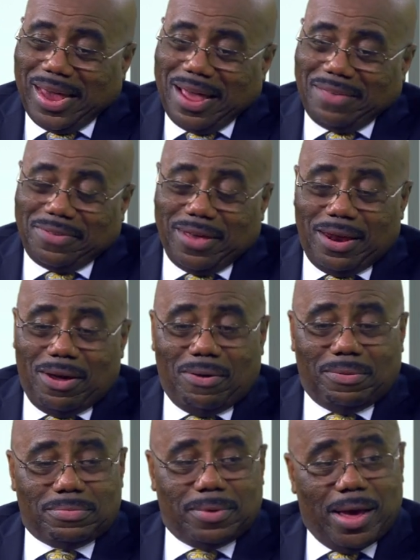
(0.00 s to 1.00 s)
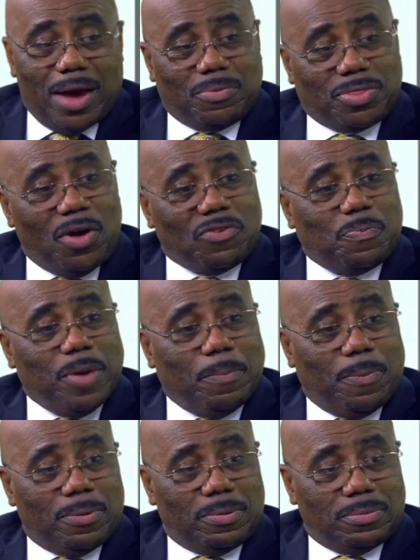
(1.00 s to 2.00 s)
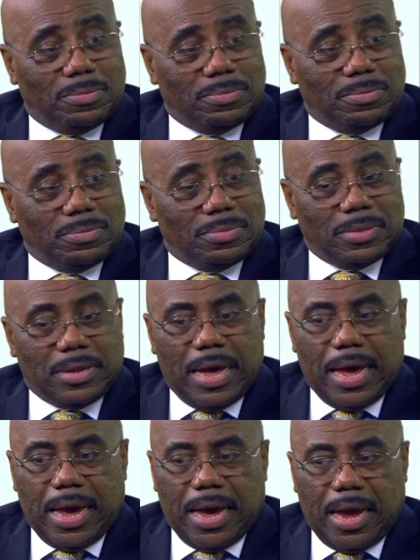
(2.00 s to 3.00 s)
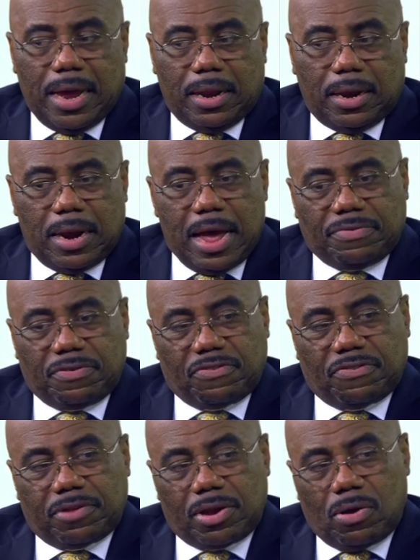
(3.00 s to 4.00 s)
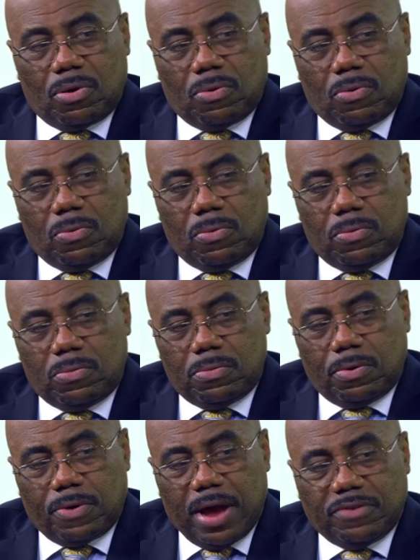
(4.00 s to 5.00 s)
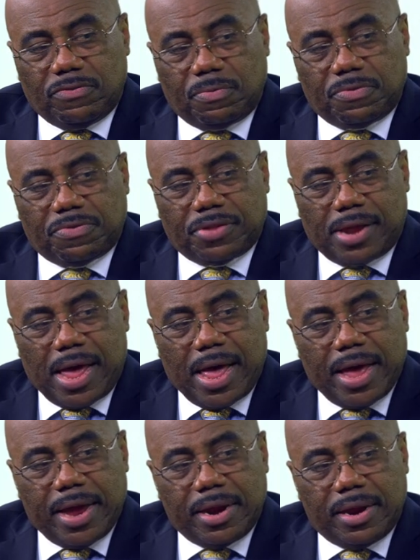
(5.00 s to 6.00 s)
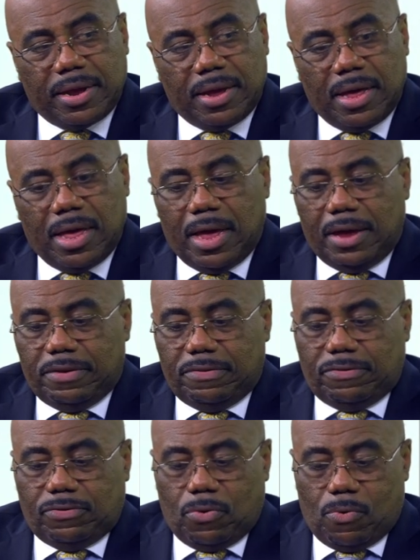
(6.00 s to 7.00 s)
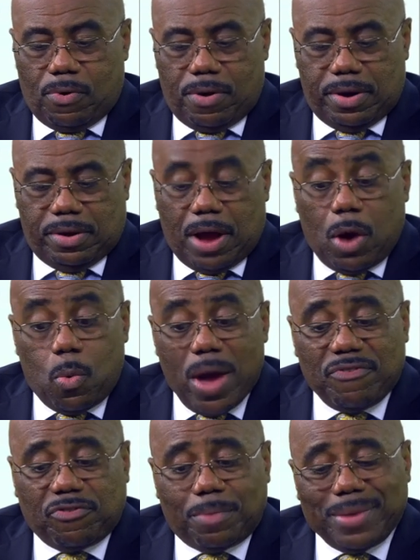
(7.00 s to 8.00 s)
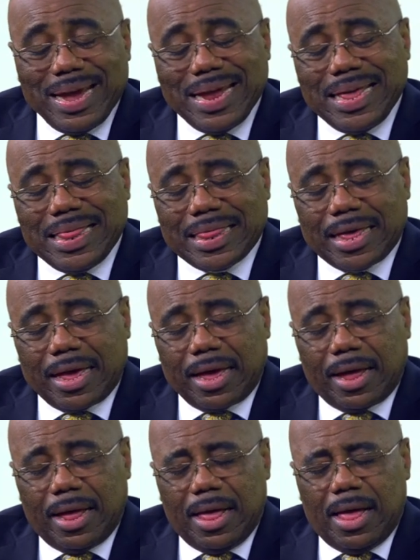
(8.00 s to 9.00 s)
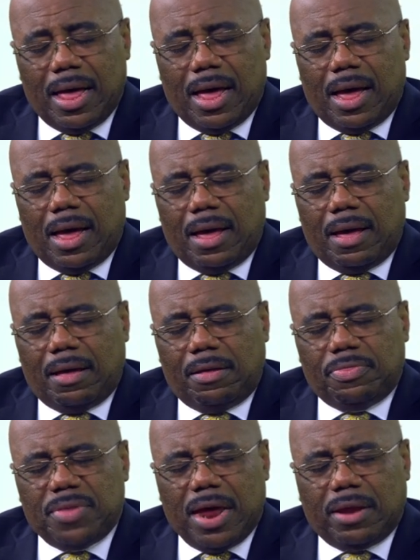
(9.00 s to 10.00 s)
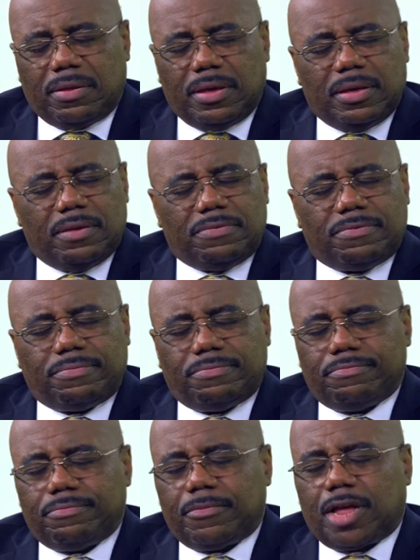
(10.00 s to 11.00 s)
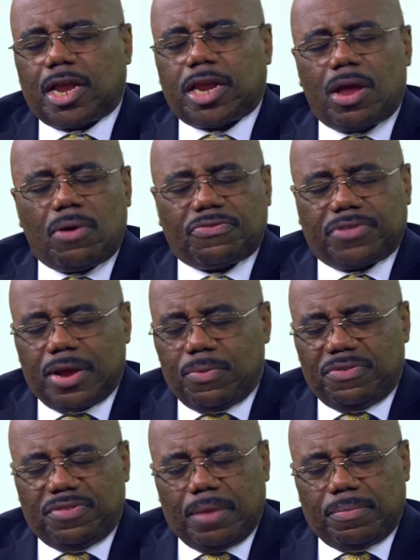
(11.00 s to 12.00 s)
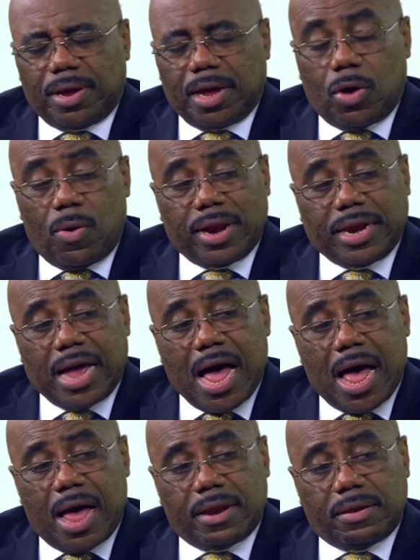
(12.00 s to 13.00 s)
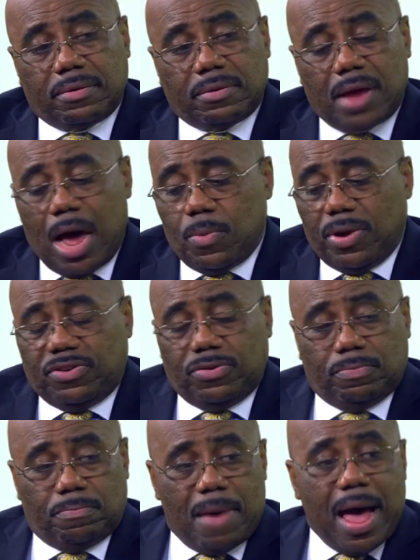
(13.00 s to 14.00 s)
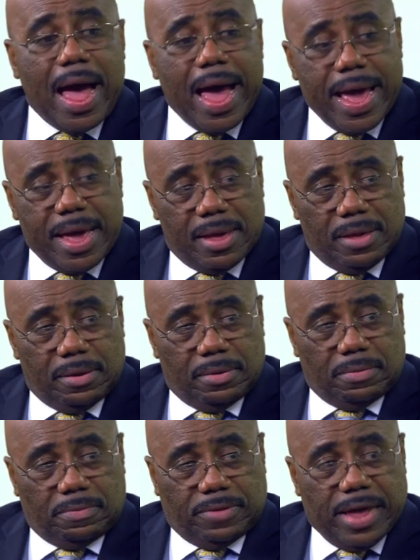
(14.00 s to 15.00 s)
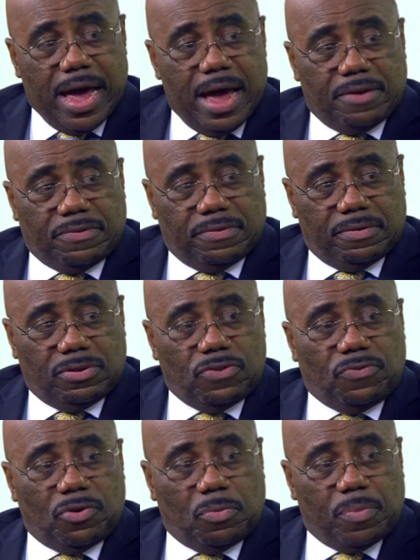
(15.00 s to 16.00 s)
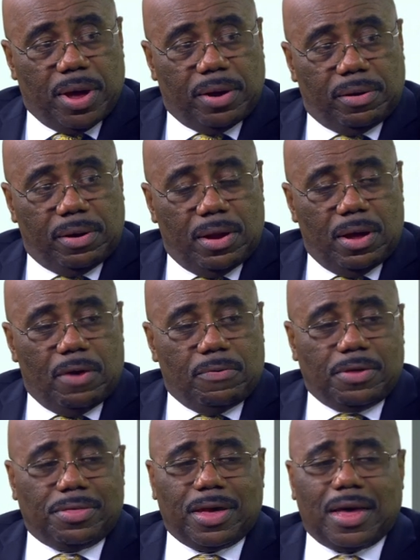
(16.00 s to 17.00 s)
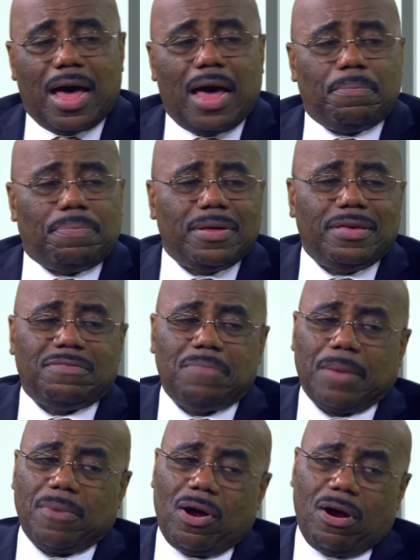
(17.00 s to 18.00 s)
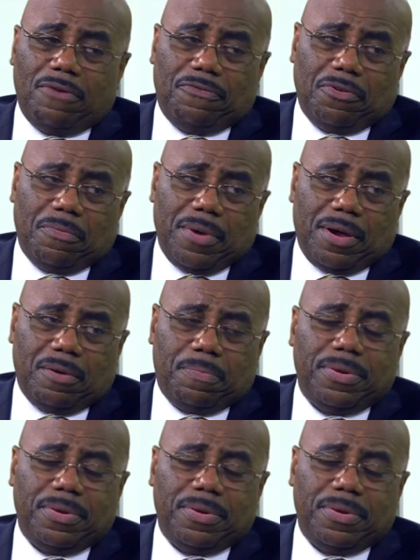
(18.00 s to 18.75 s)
And I said, oh, the heck with those people. And that's a slow, gradual slide toward away from anything that is closely resembling going to God. I went to my stash to feel better, rather than God, please make my heart feel better.